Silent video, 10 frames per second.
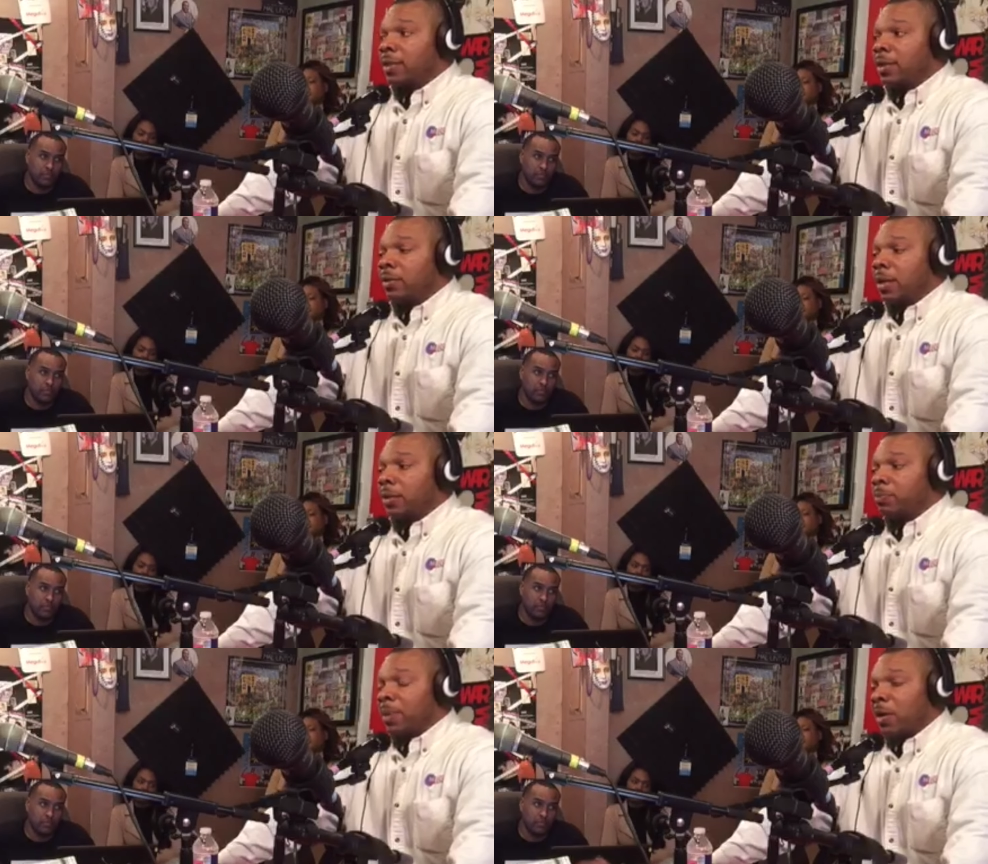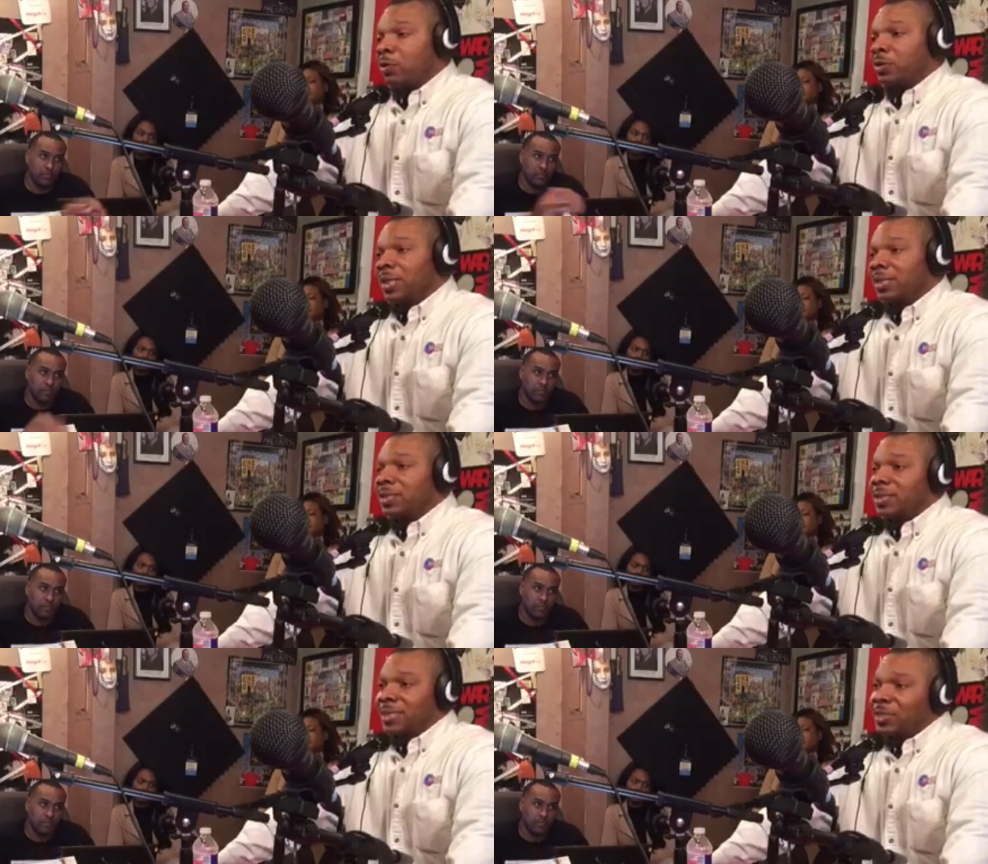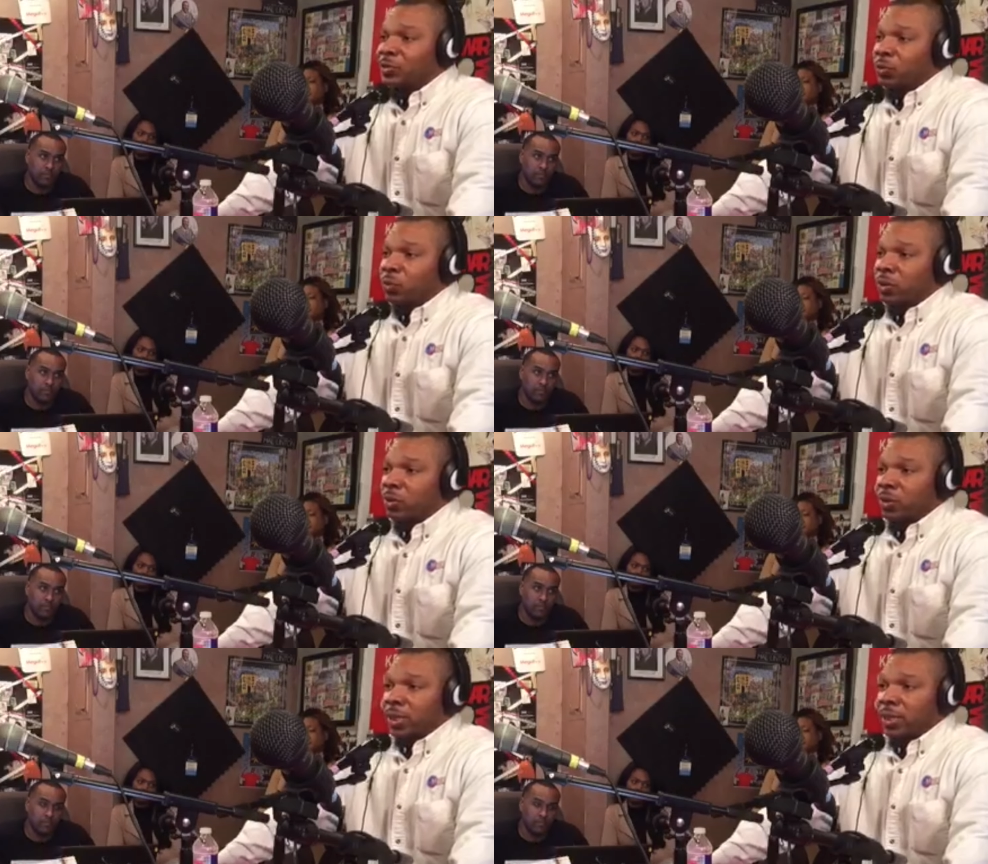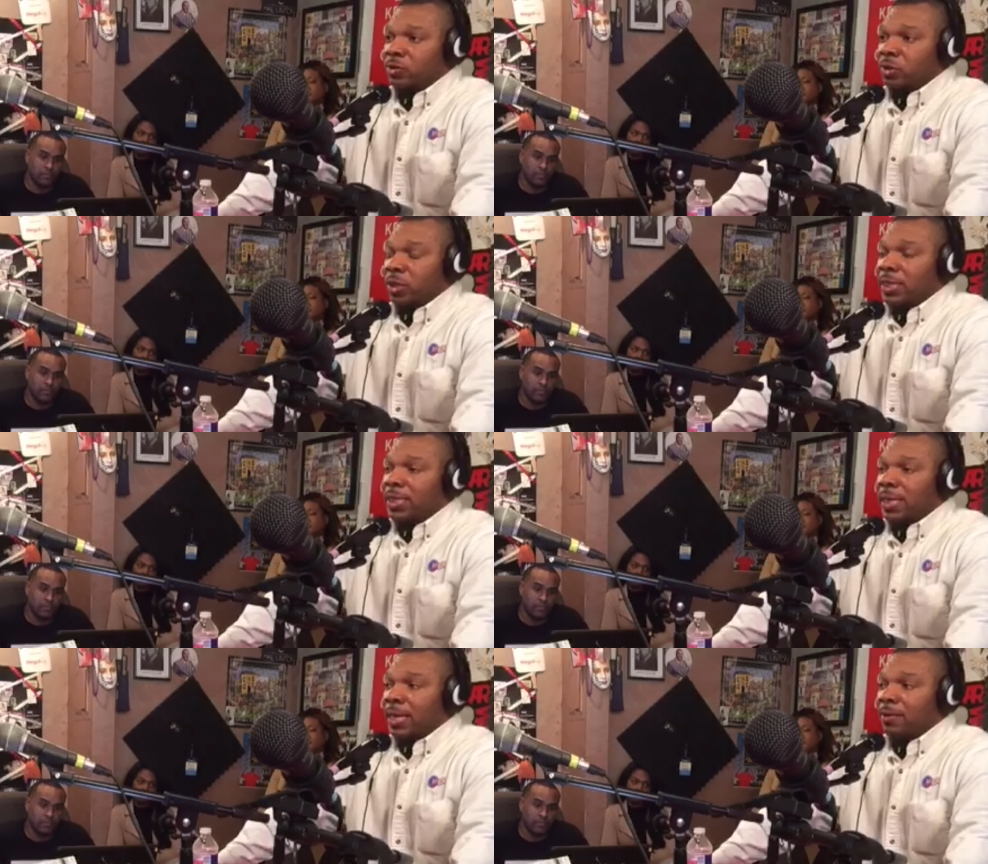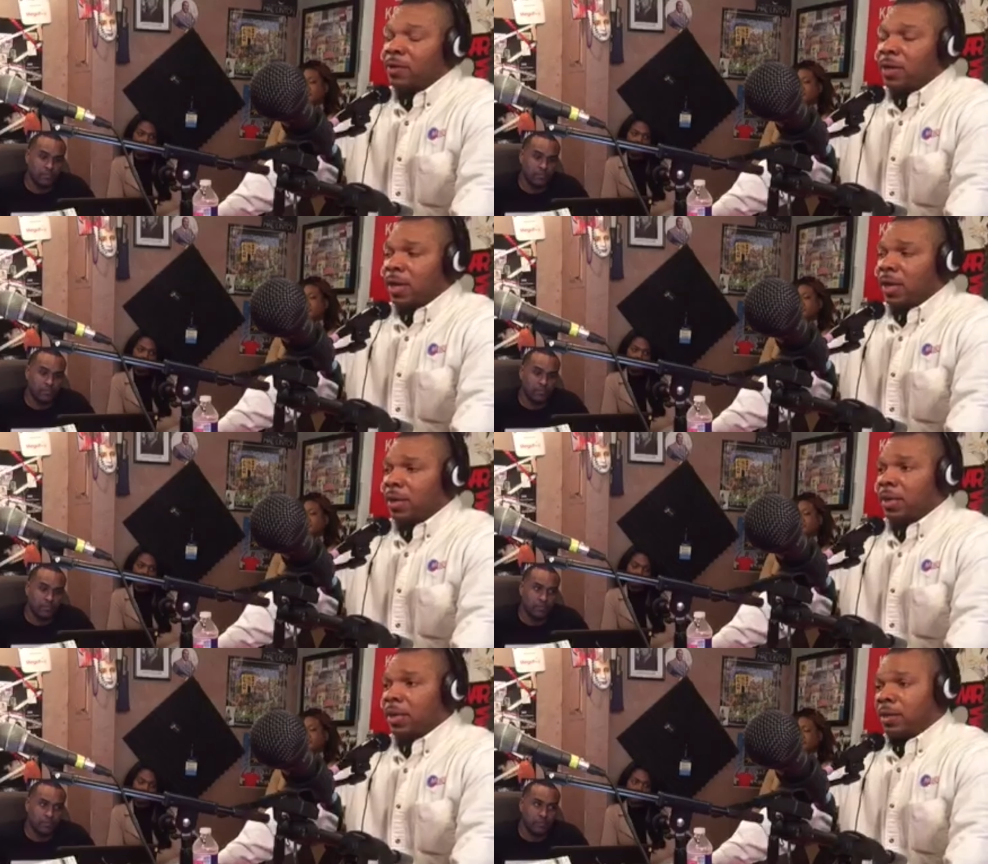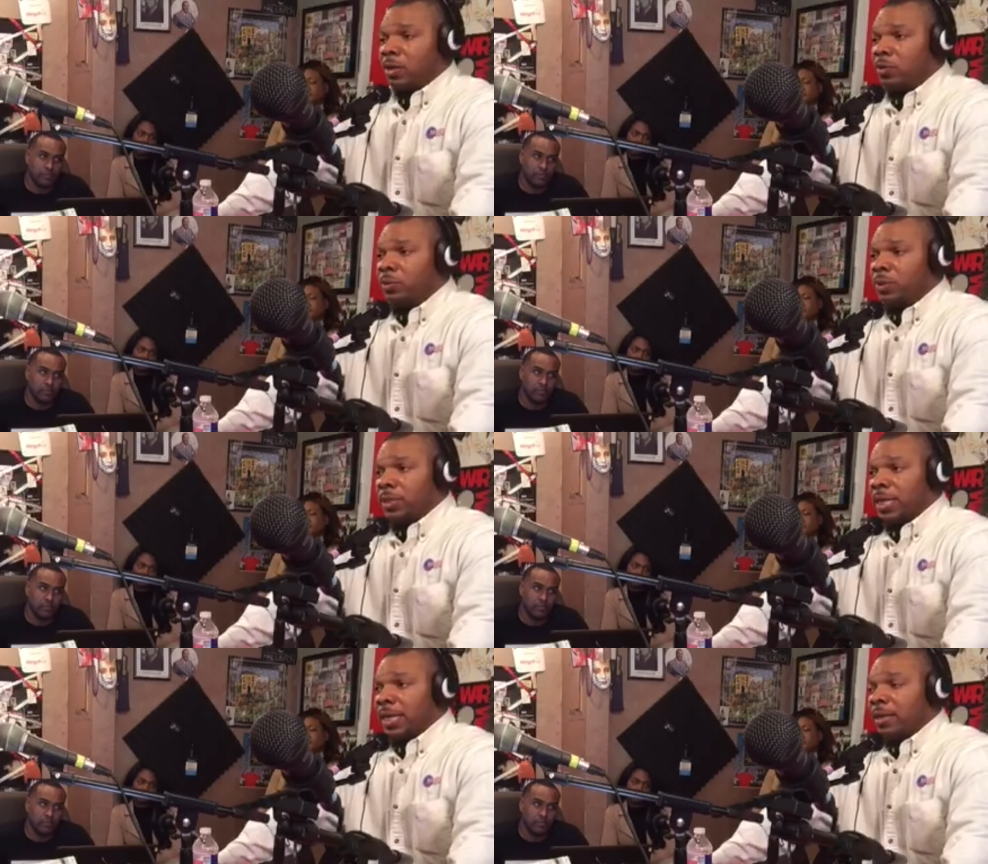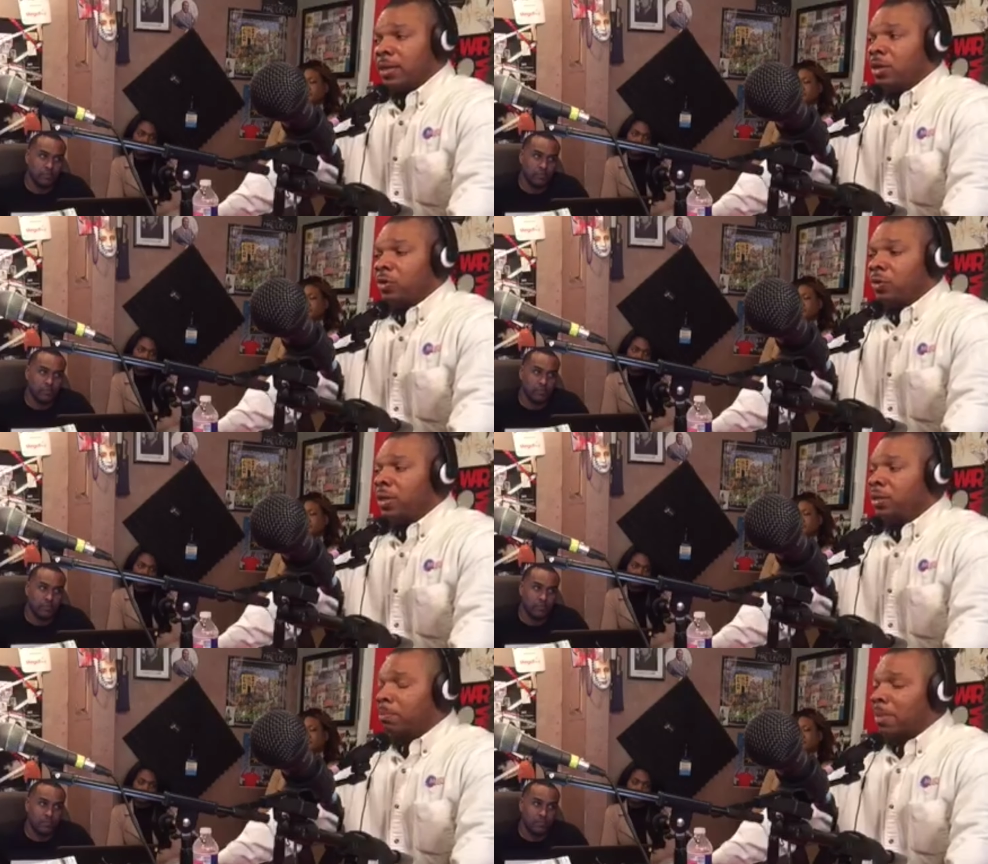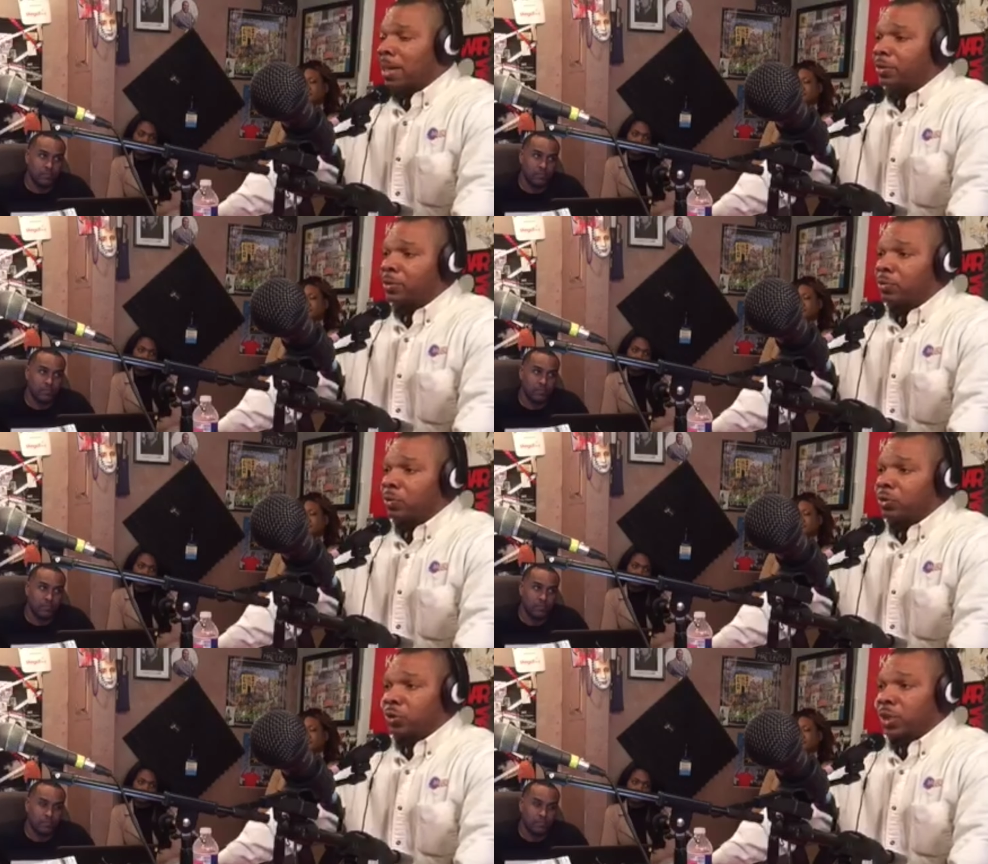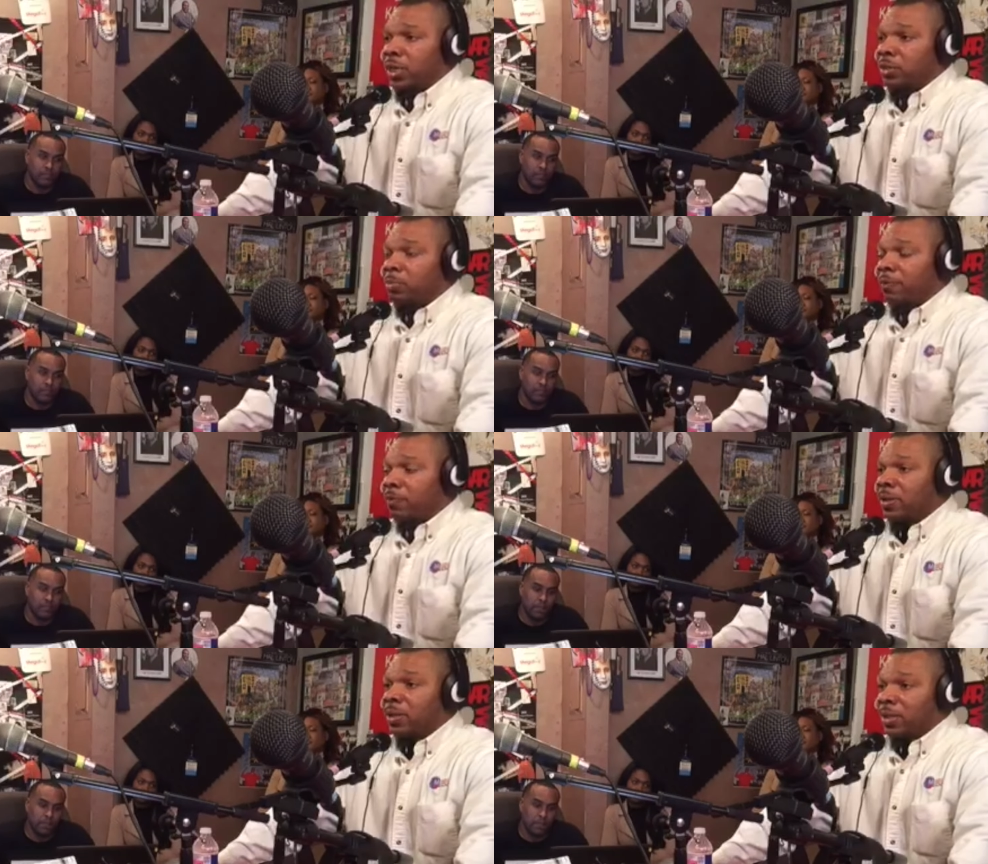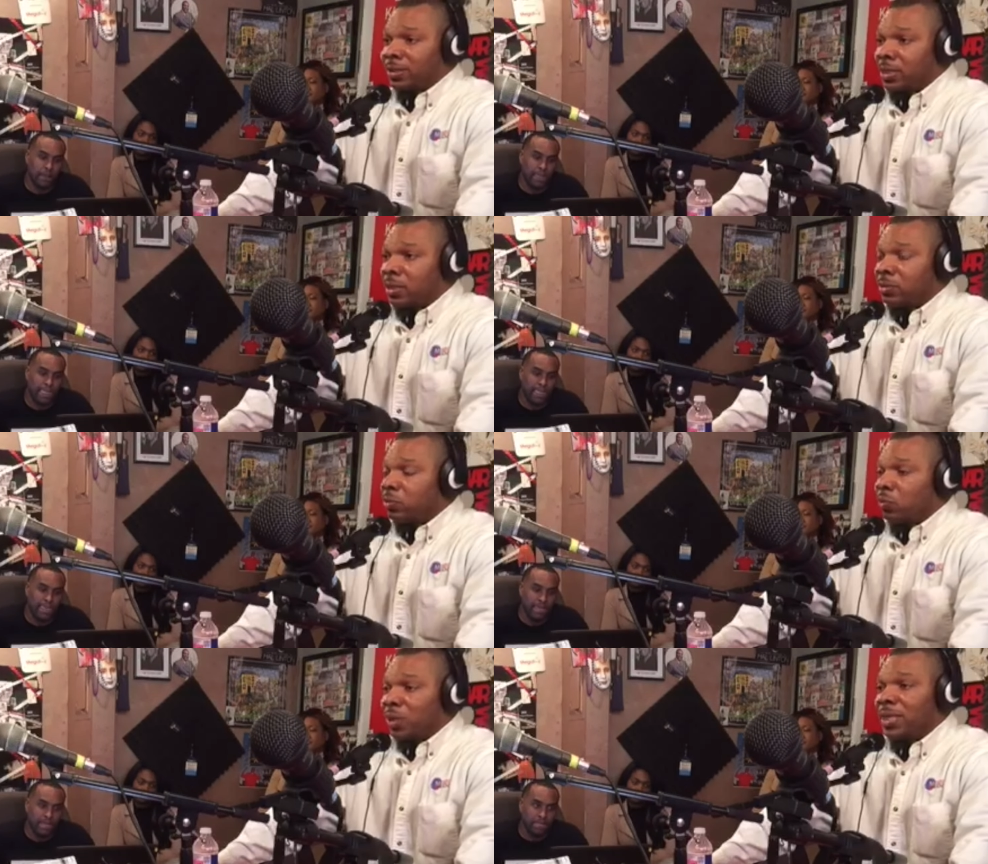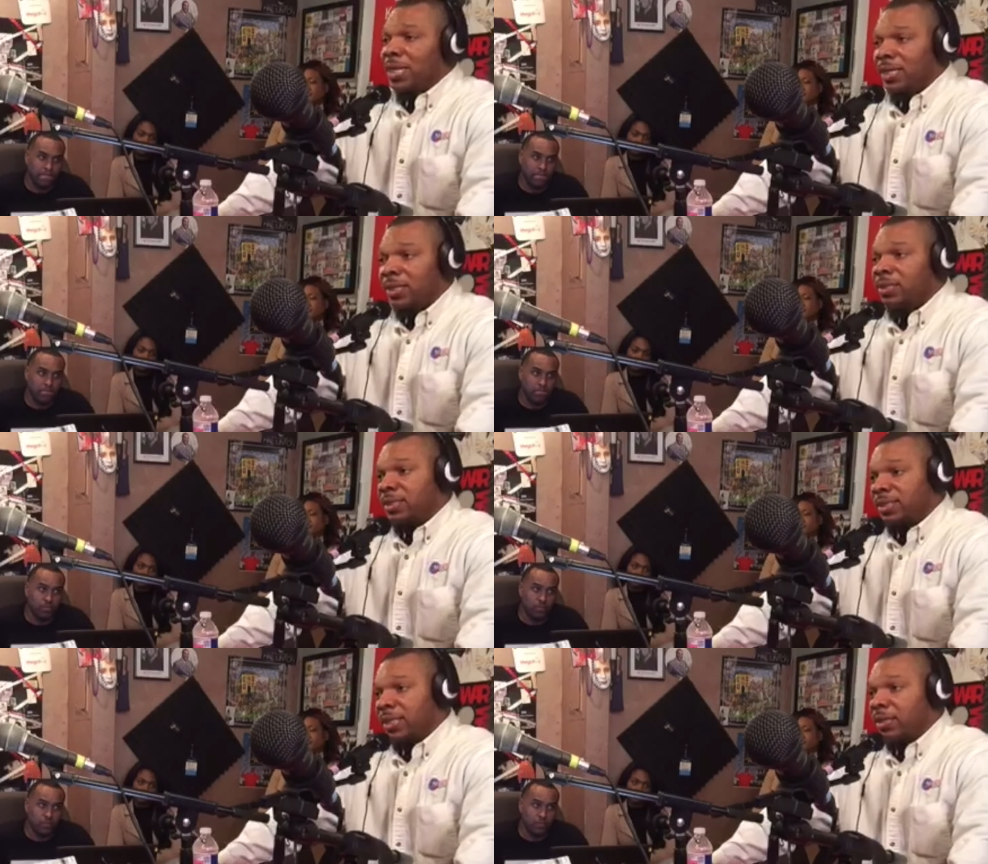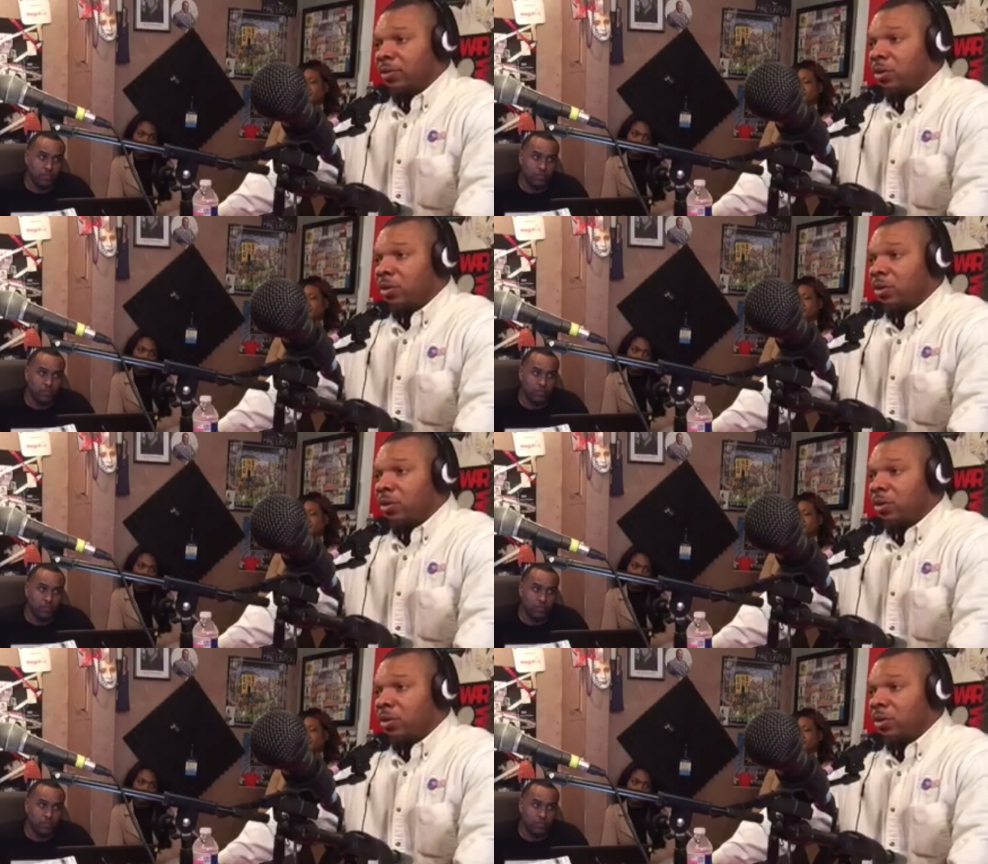Speaker 1: I think that parents need to censor what their kids are looking at. In, in news today, you need to monitor what your kids, but for the adults, we needed to see